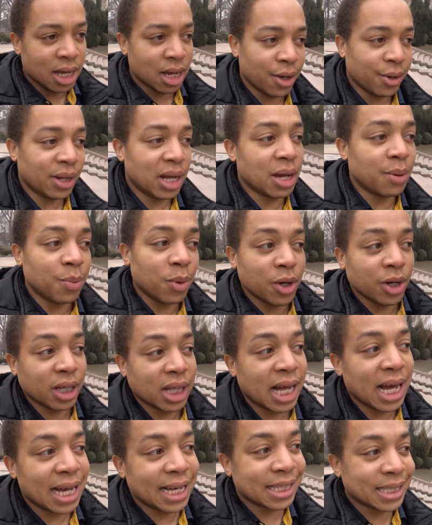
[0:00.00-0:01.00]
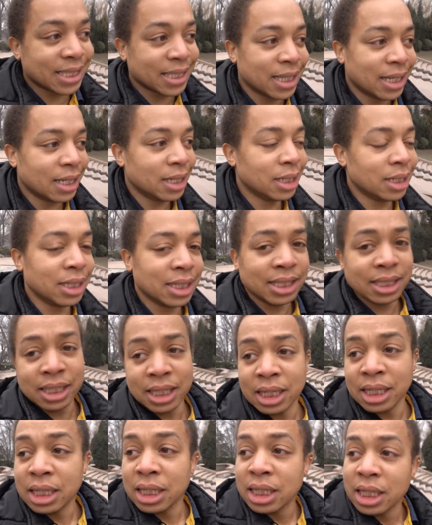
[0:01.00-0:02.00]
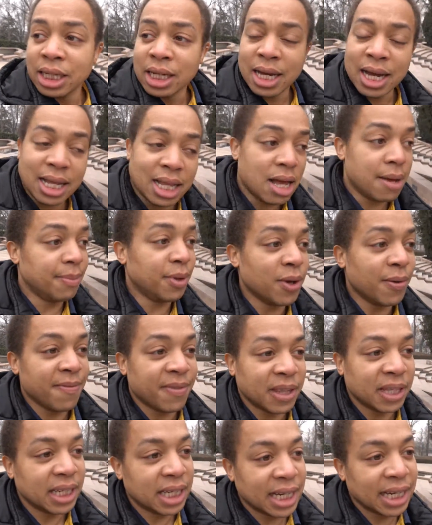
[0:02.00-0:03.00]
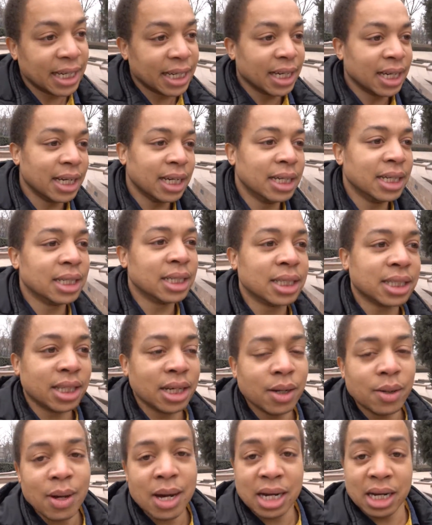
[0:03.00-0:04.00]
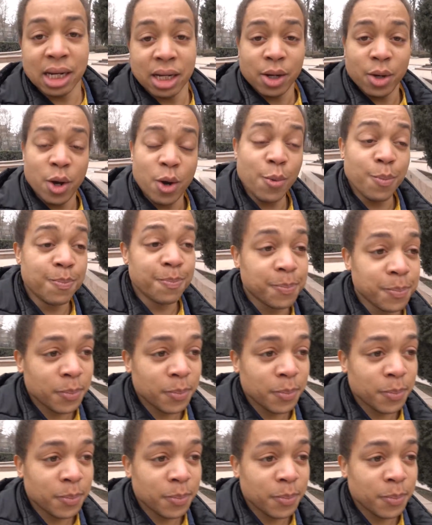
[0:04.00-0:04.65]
Only had one class. And then I'm done for the day. So I can go home.